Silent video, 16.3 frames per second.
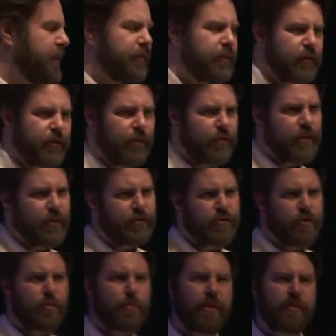this,
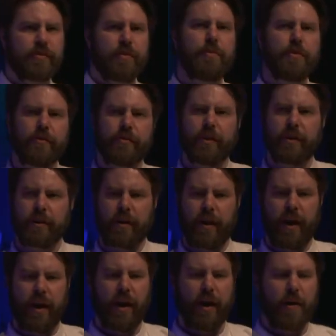this new piece of
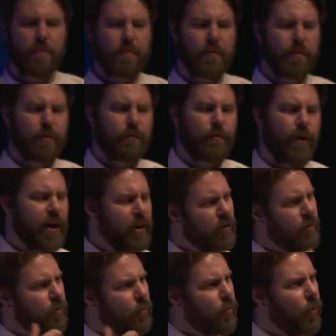music. Um, the
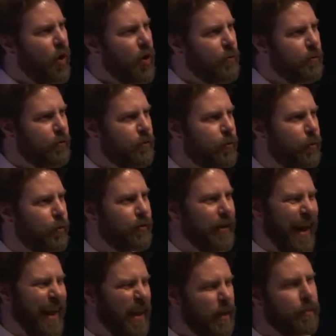final work was called
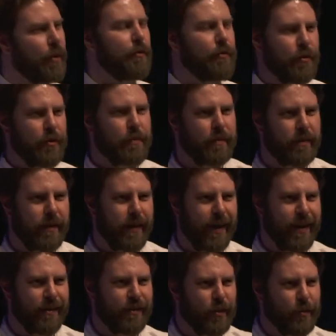Elbow Room,
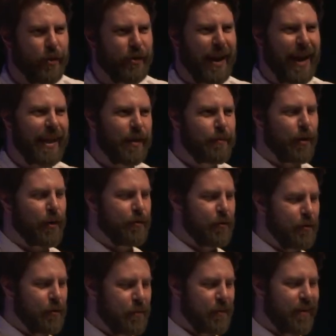and the word elbow
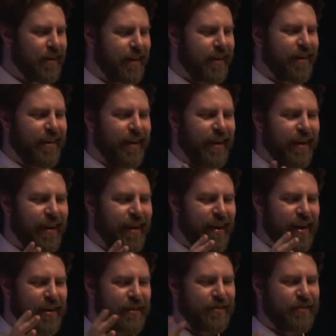room, uh,
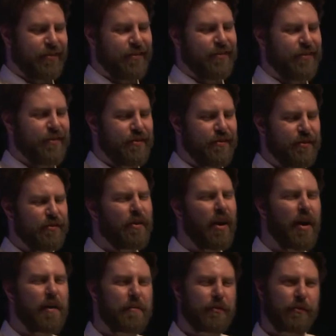it
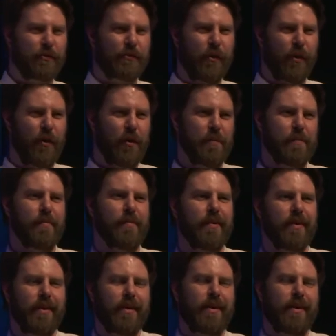derives from